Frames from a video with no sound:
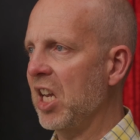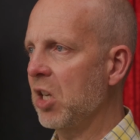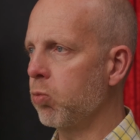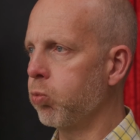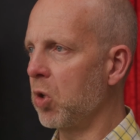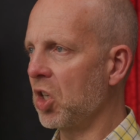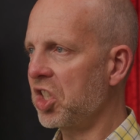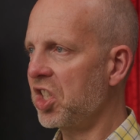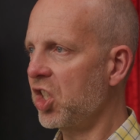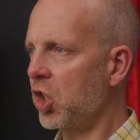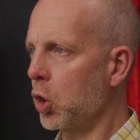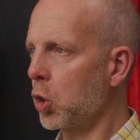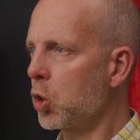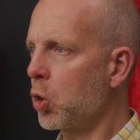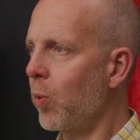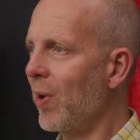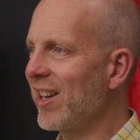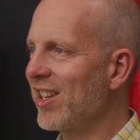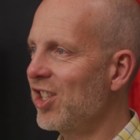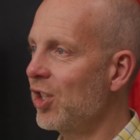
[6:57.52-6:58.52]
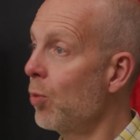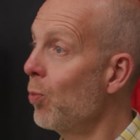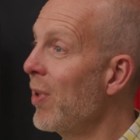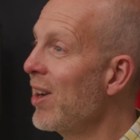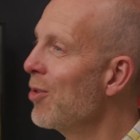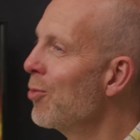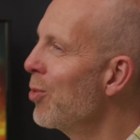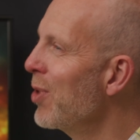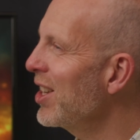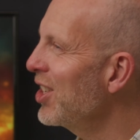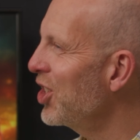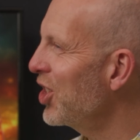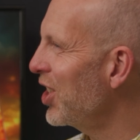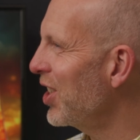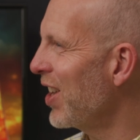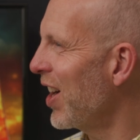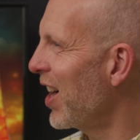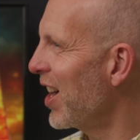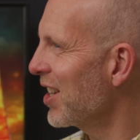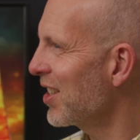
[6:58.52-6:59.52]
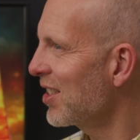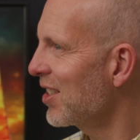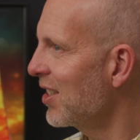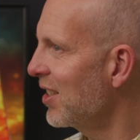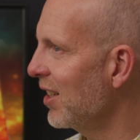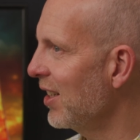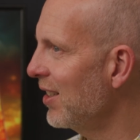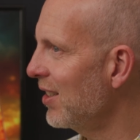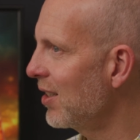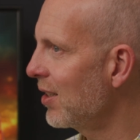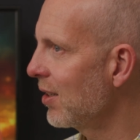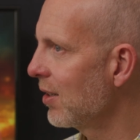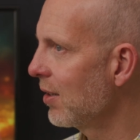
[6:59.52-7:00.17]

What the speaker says: It was a good question when Richard asked it.